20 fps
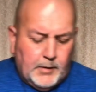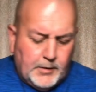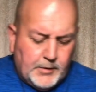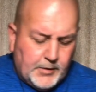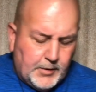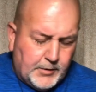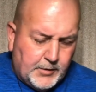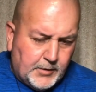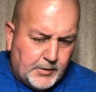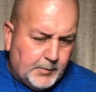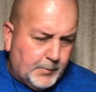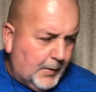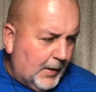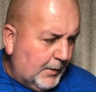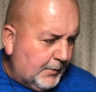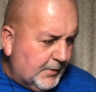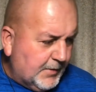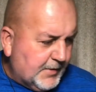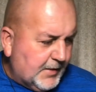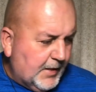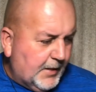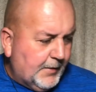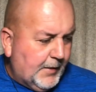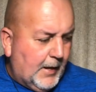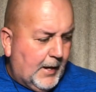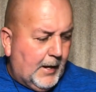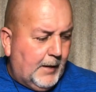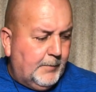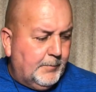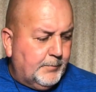I took the batteries out of
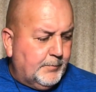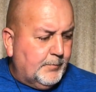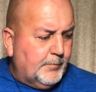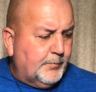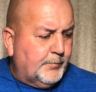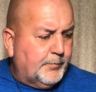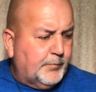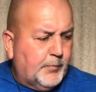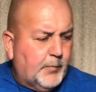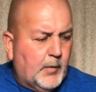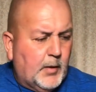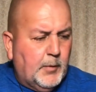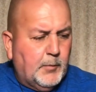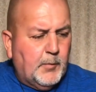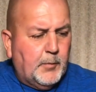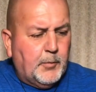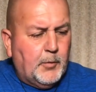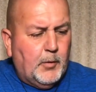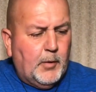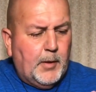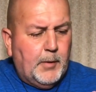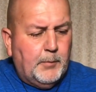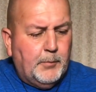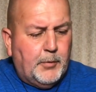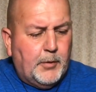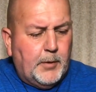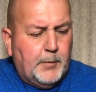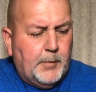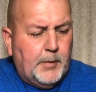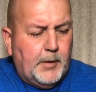that. I'm gonna go ahead and put
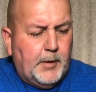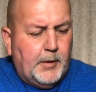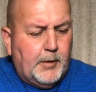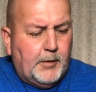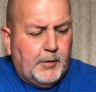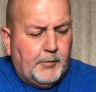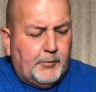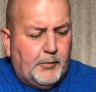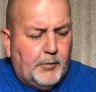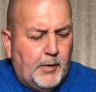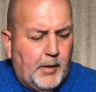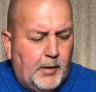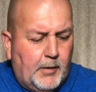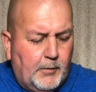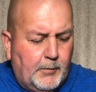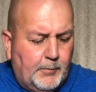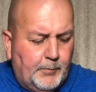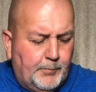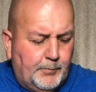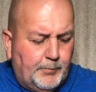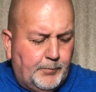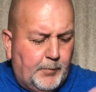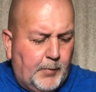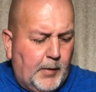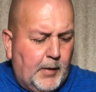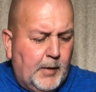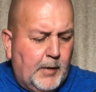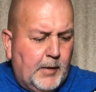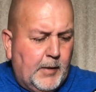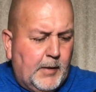them in here for now.
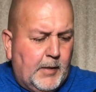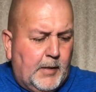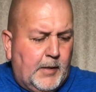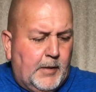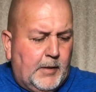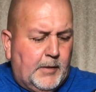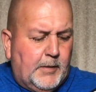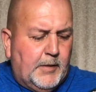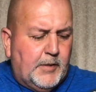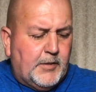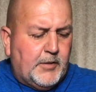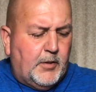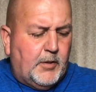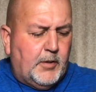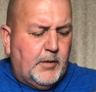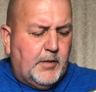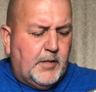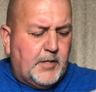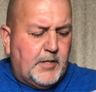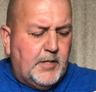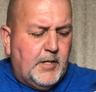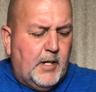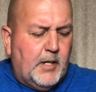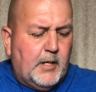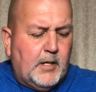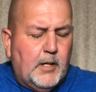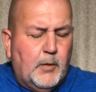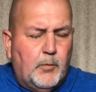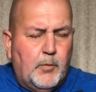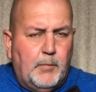This car does not
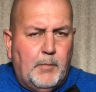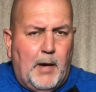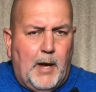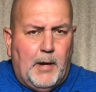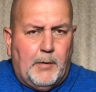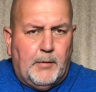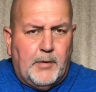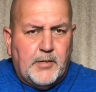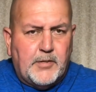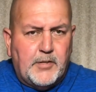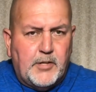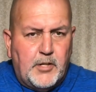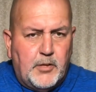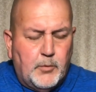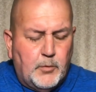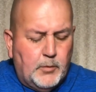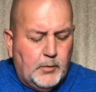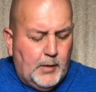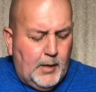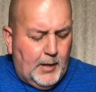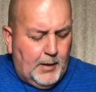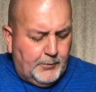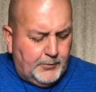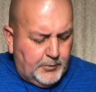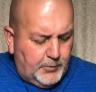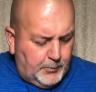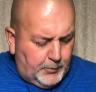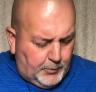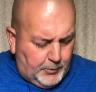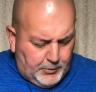come with batteries, so you will have to
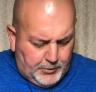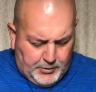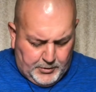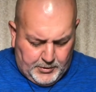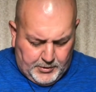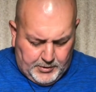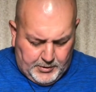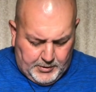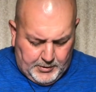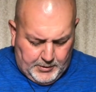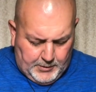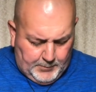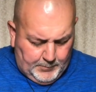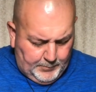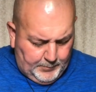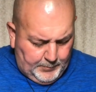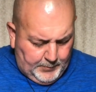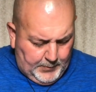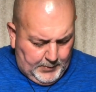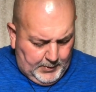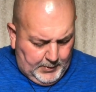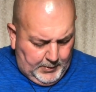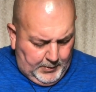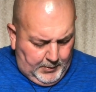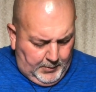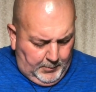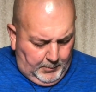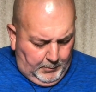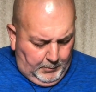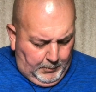purchase
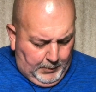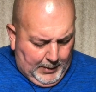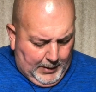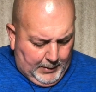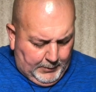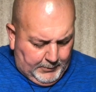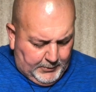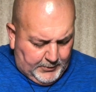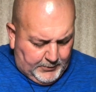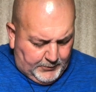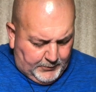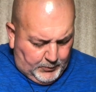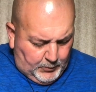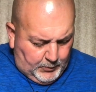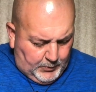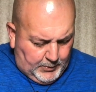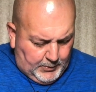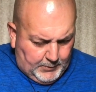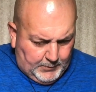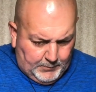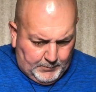batteries for it.